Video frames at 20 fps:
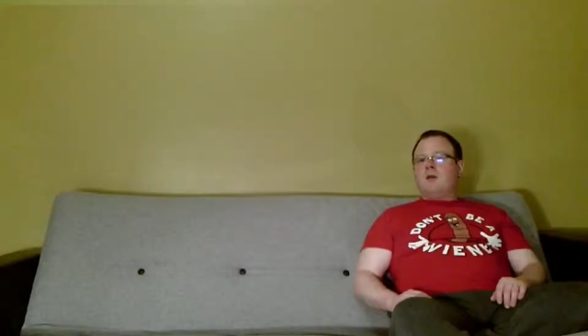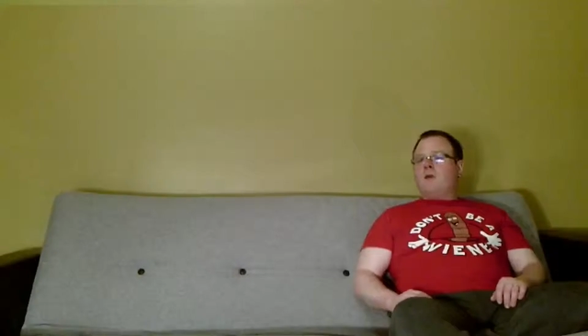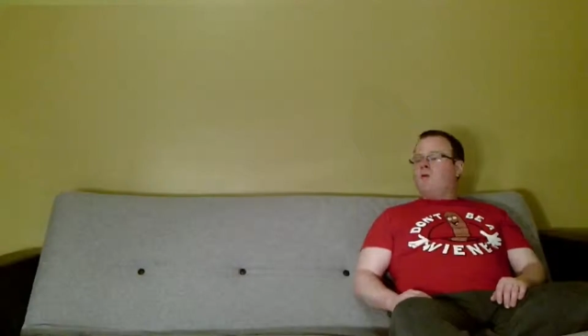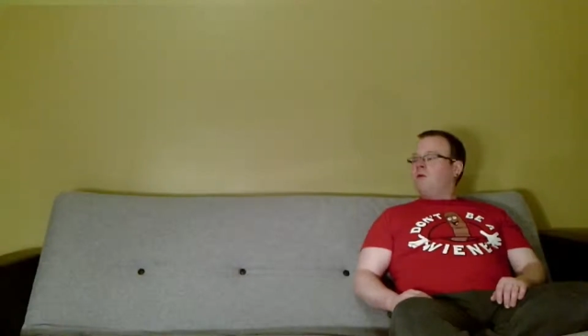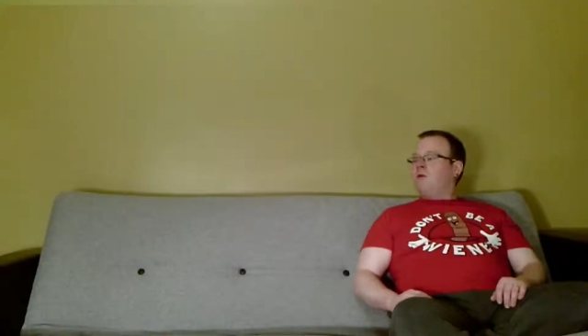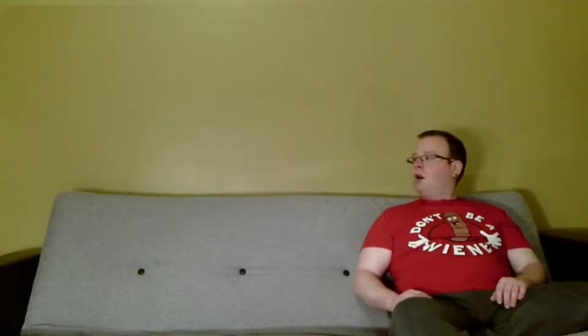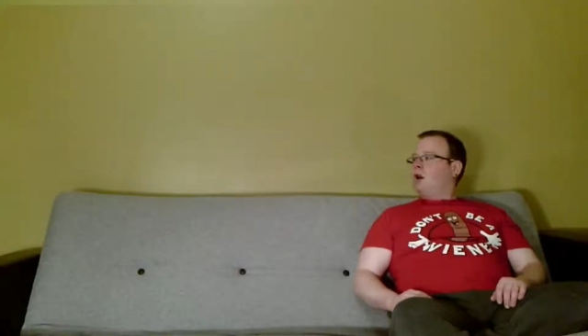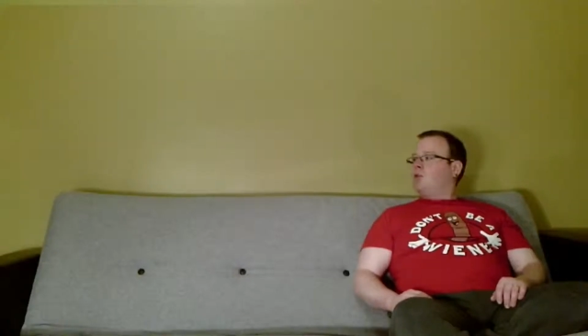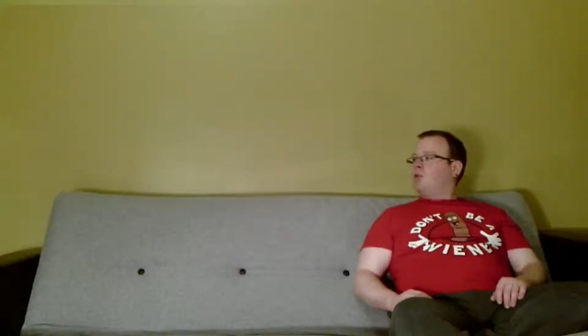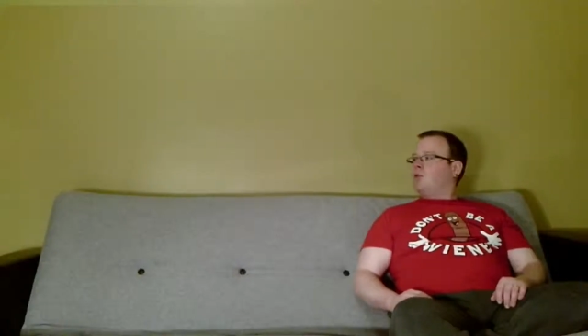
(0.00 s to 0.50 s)

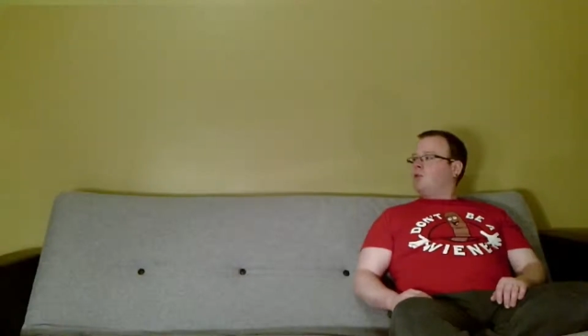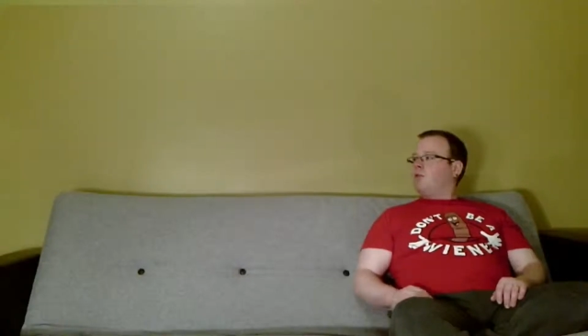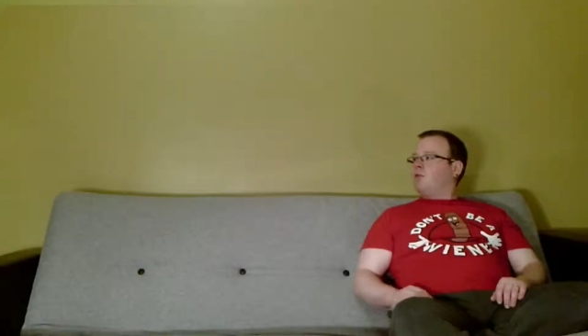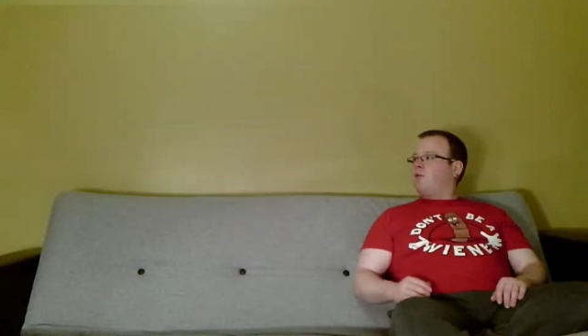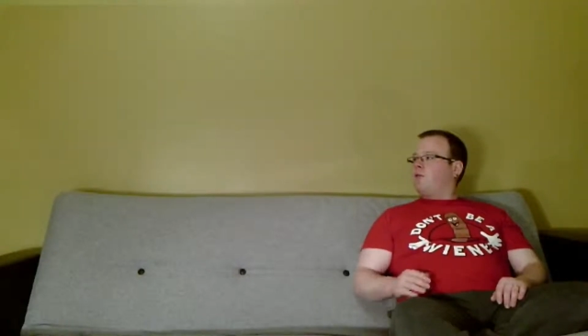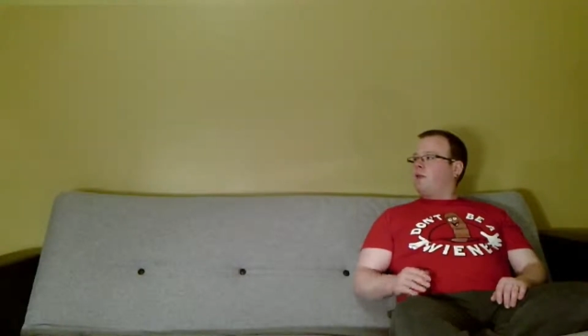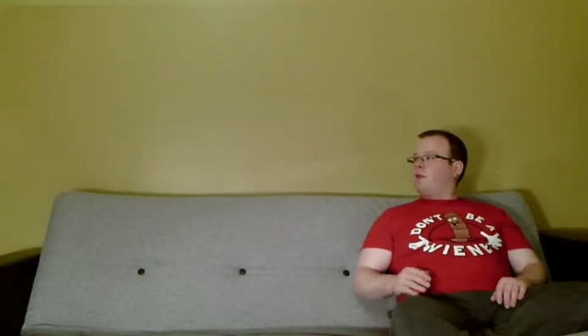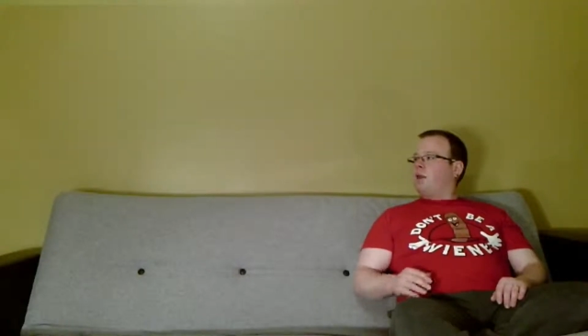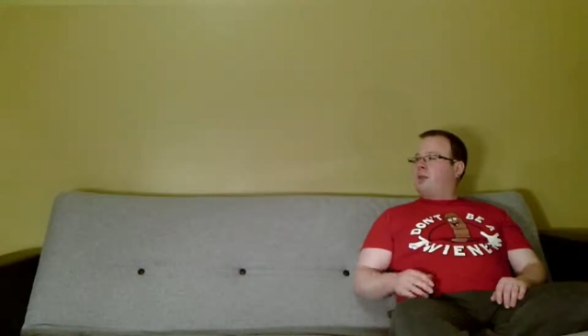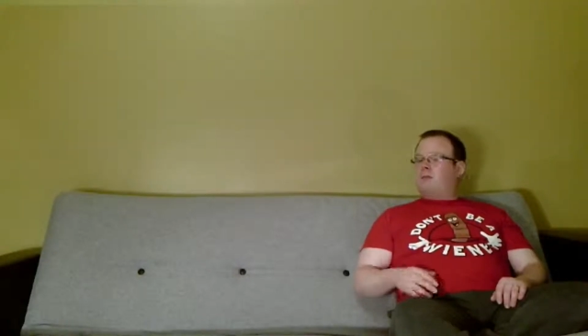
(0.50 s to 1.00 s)
Well, I was
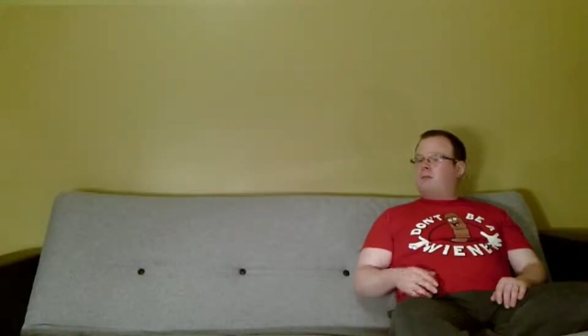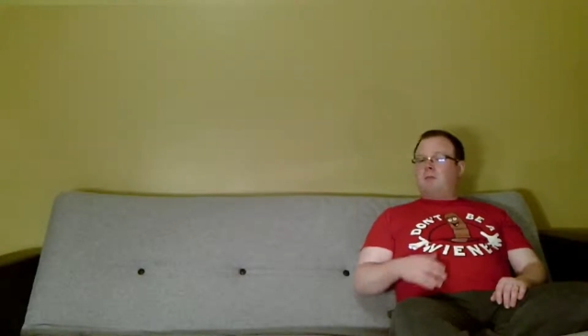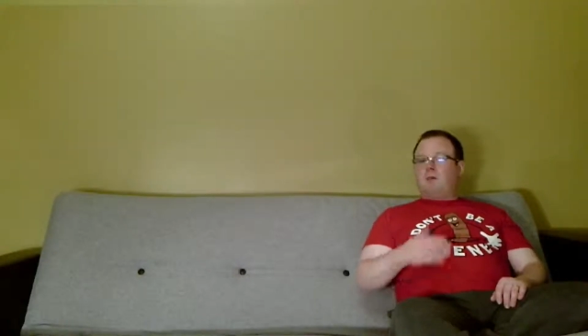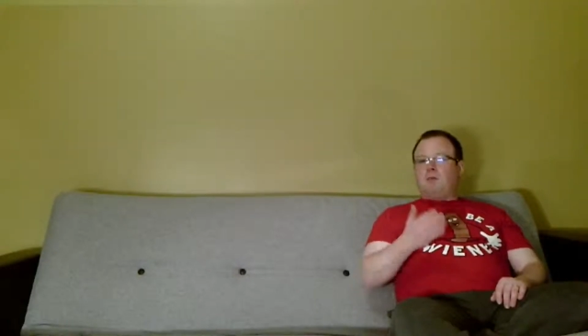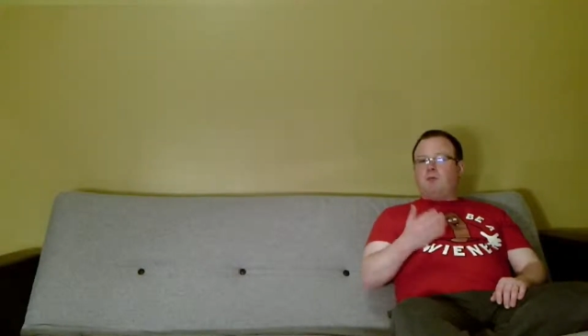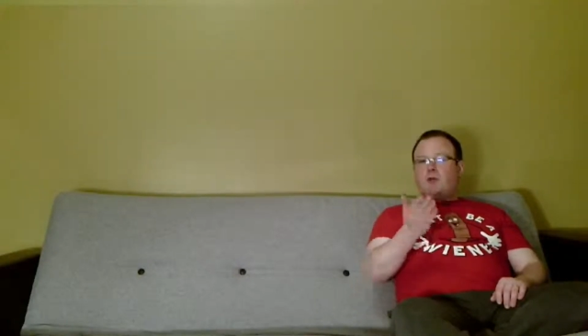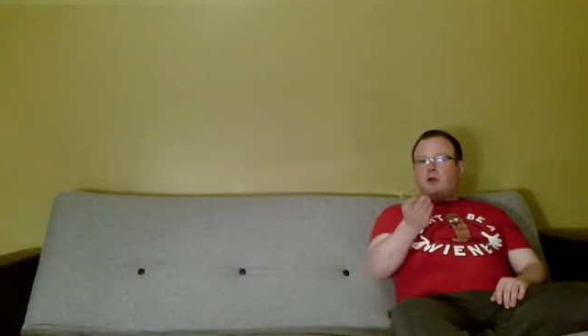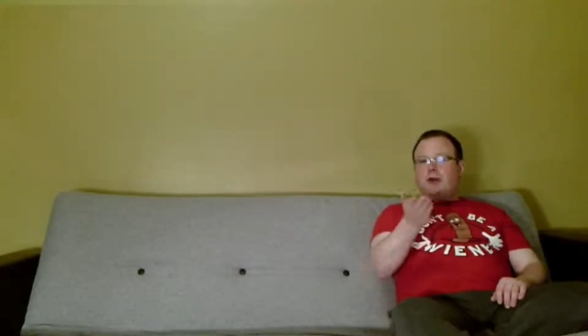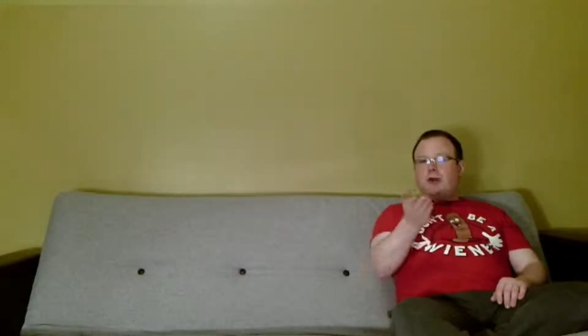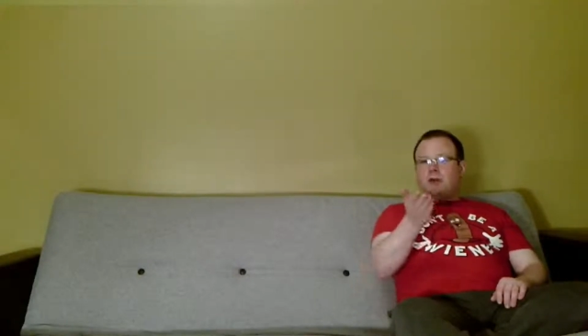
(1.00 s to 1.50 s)
just telling
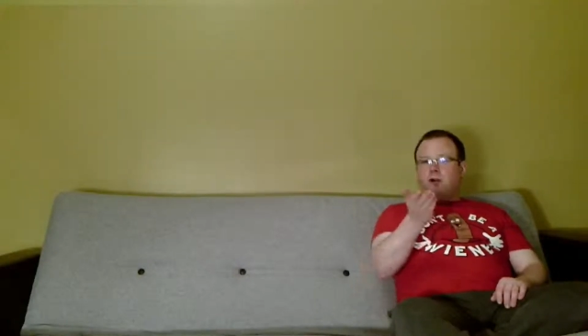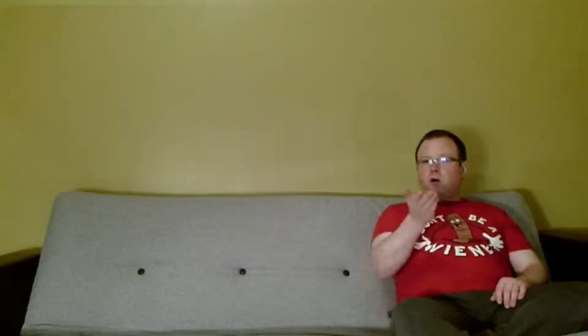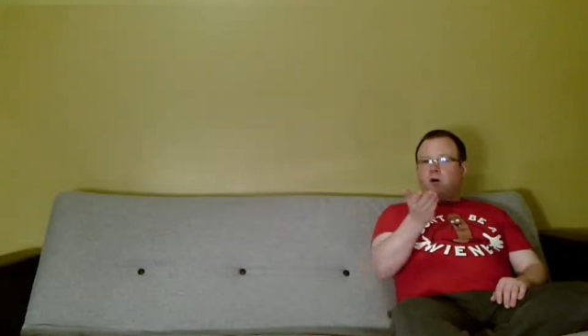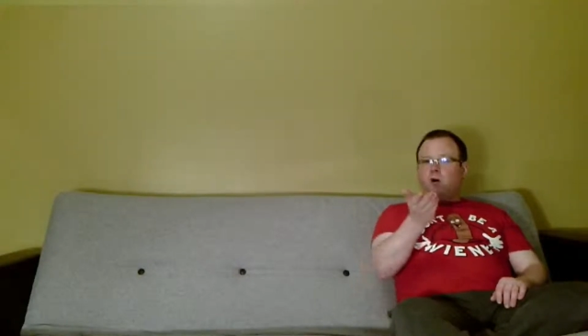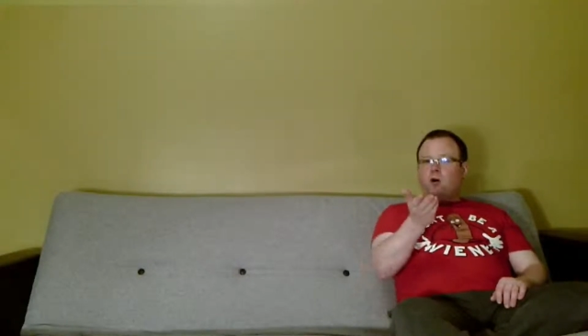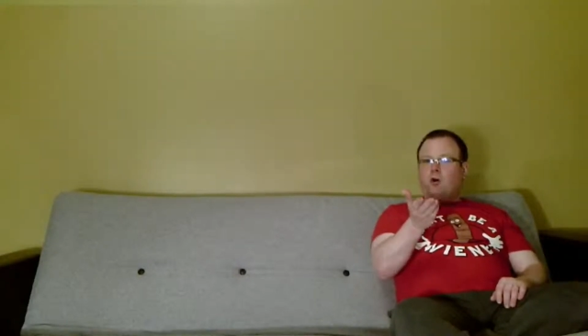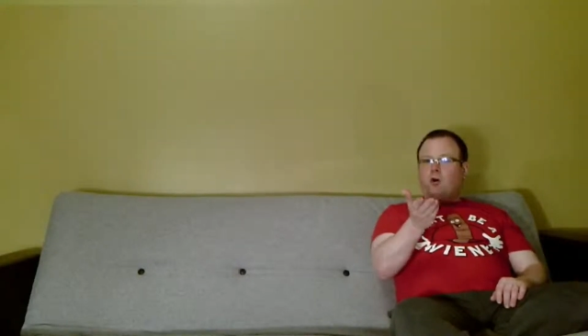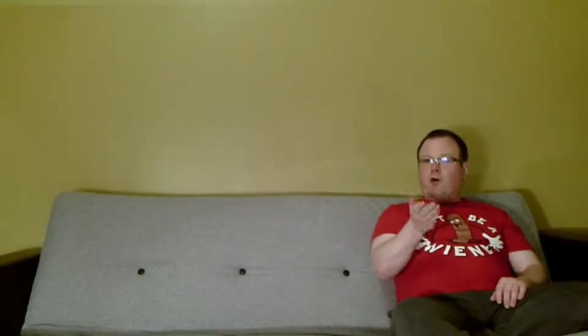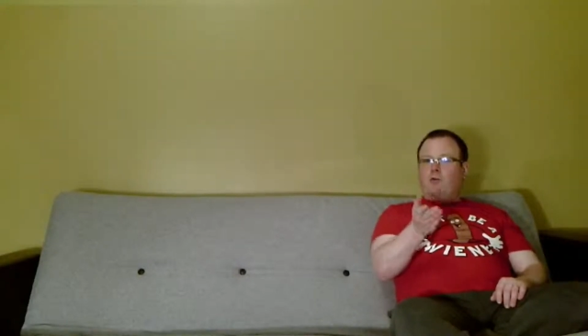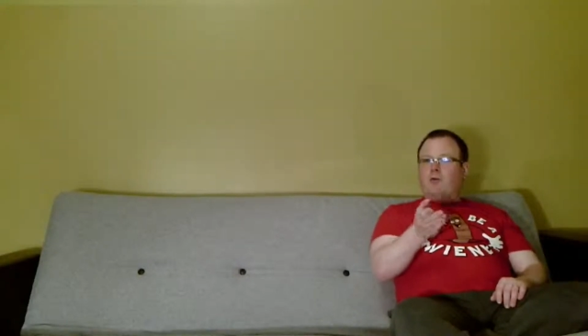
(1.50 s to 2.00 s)
people at
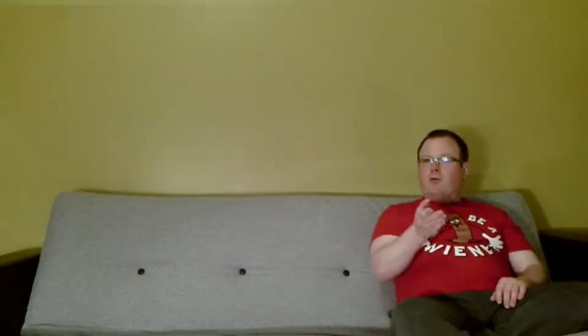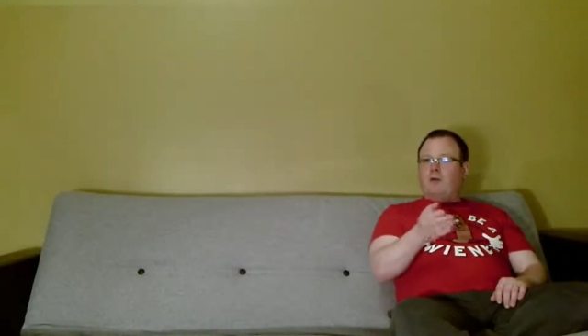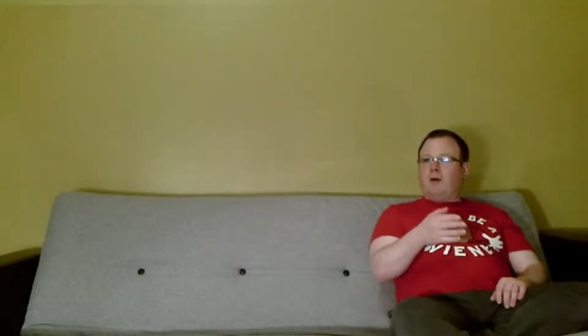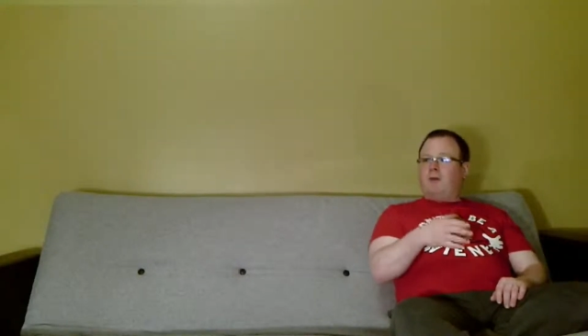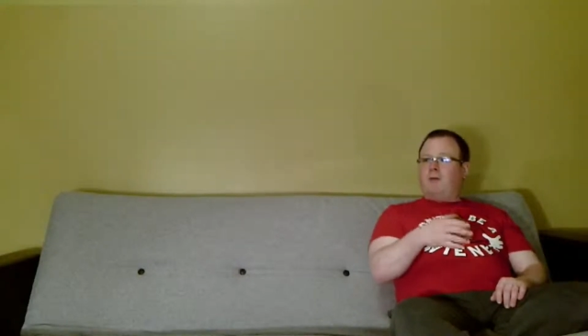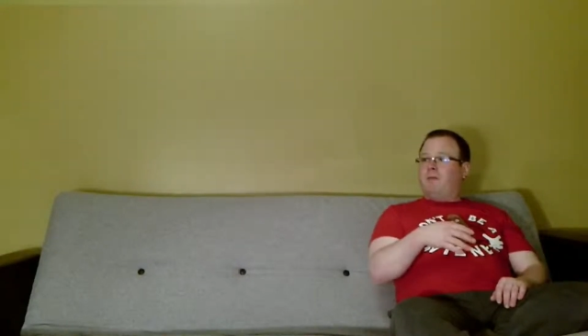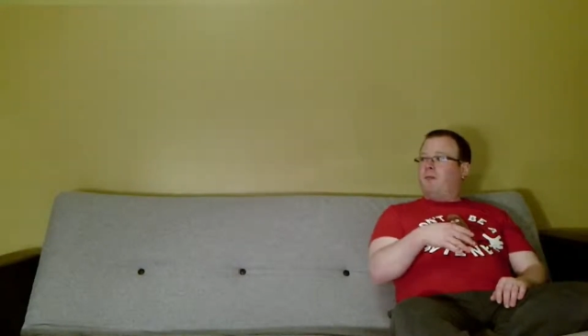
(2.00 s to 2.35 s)
home